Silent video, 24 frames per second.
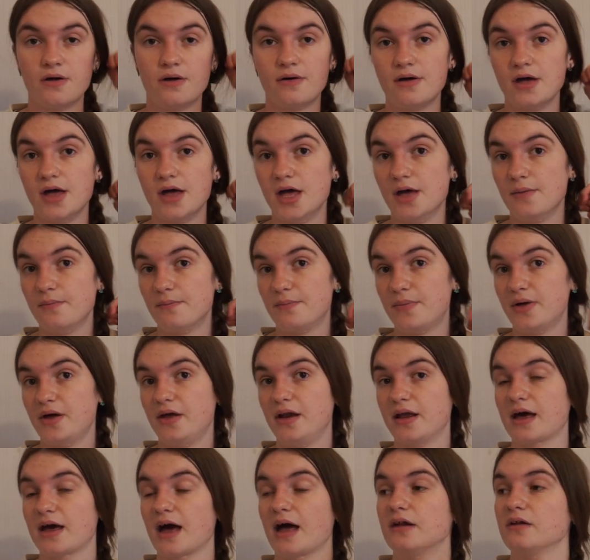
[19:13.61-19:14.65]
burning
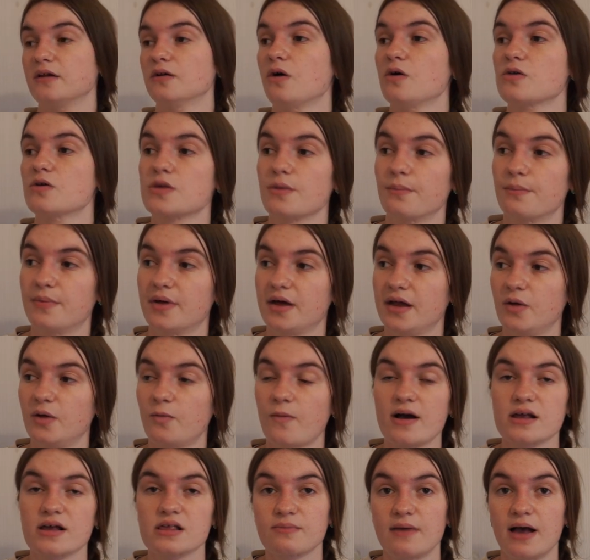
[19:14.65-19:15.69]
candles and burning wax